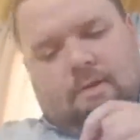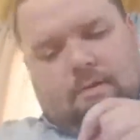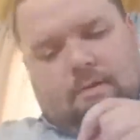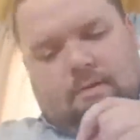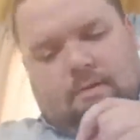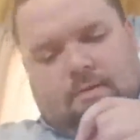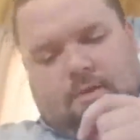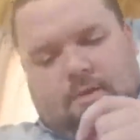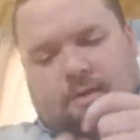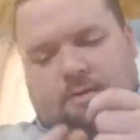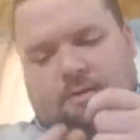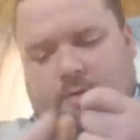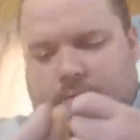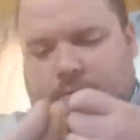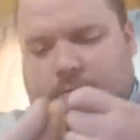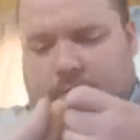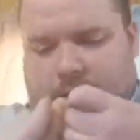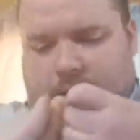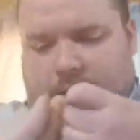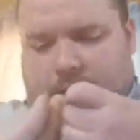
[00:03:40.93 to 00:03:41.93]
So
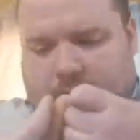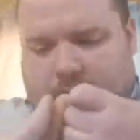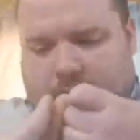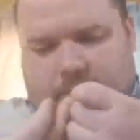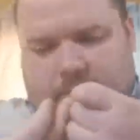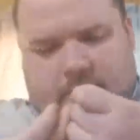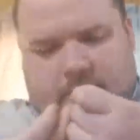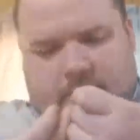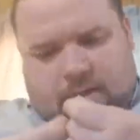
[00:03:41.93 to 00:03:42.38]
you've got